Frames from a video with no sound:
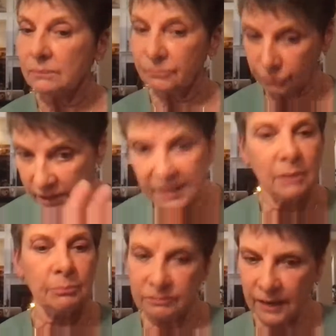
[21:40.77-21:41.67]
freely
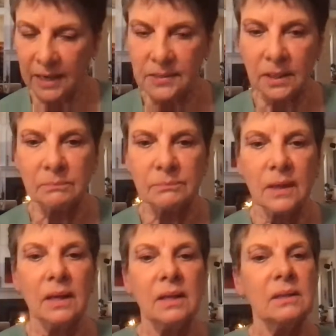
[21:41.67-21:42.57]
improvising,
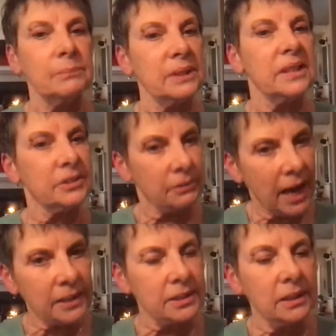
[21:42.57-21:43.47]
but
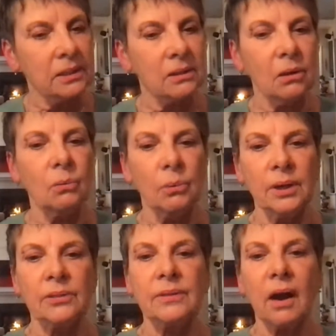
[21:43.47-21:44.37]
interacting
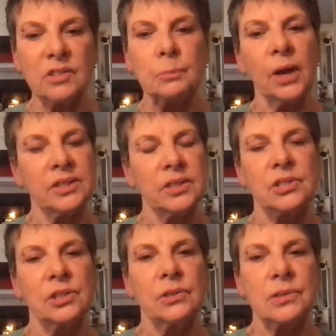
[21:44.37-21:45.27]
with arts
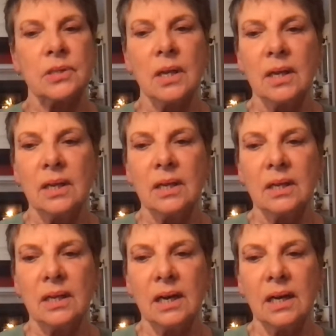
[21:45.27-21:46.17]
practitioners
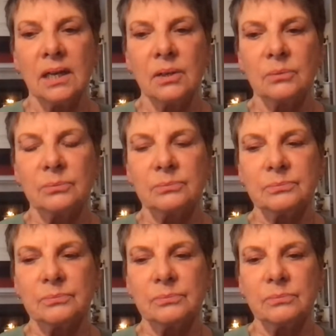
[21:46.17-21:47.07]

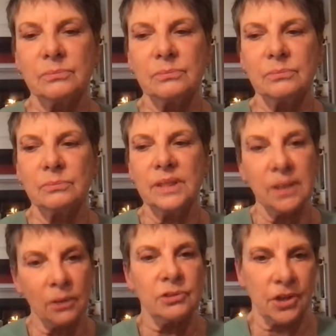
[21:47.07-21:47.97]
in
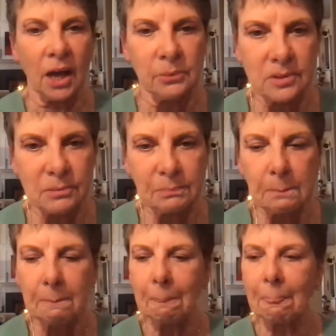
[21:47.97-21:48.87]
other genres.
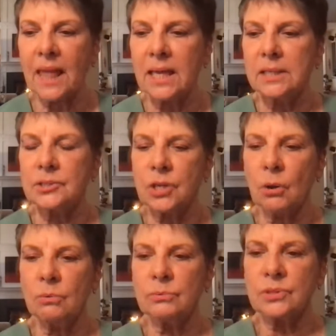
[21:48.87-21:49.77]

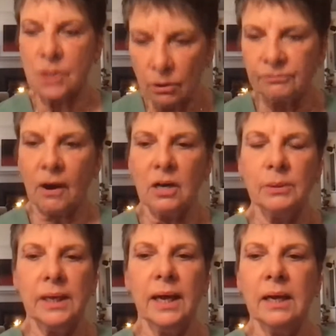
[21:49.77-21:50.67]
So far
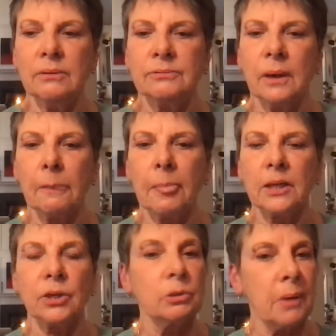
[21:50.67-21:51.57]
we have
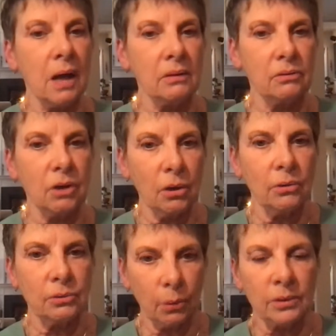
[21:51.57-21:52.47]
Kirpal
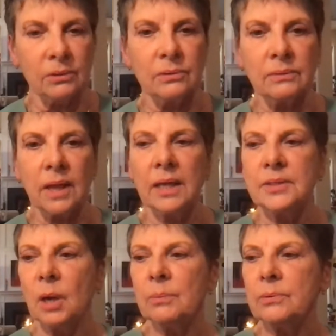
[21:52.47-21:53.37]
Gordon lined
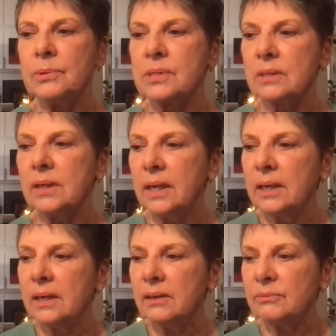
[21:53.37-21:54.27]
up, who is a
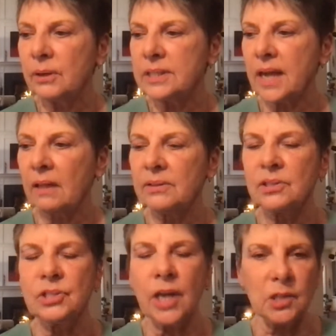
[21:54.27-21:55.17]
very
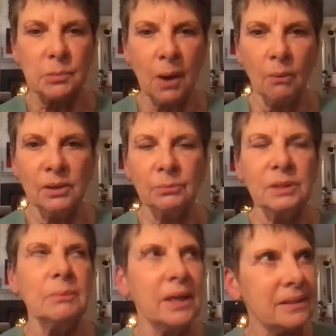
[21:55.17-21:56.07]
talented jazz poet.
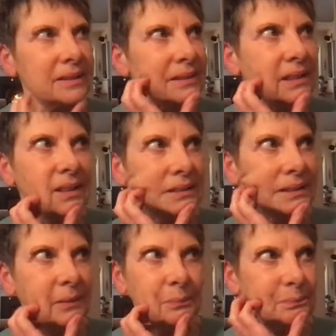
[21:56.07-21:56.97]
We met
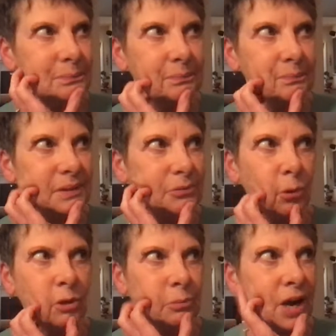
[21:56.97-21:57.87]
in
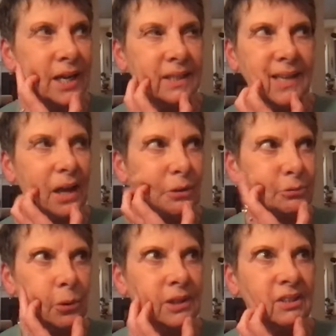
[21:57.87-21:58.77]
Fort Bragg,
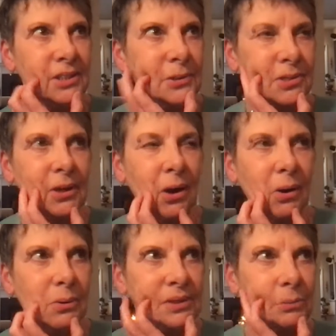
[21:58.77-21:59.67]
California years
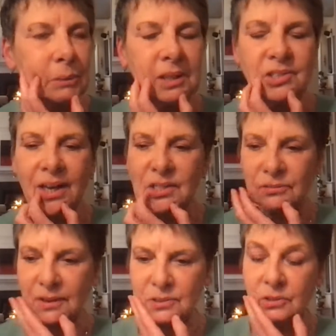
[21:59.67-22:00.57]
ago at the Women in Jazz
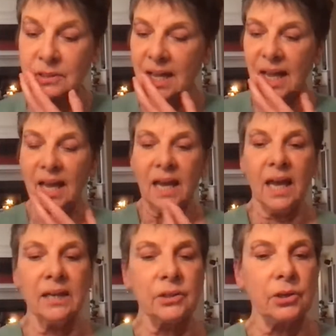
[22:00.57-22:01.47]
Festival.
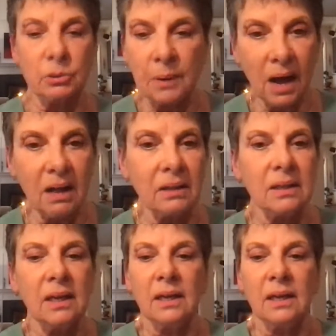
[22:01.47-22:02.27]
And Kirpal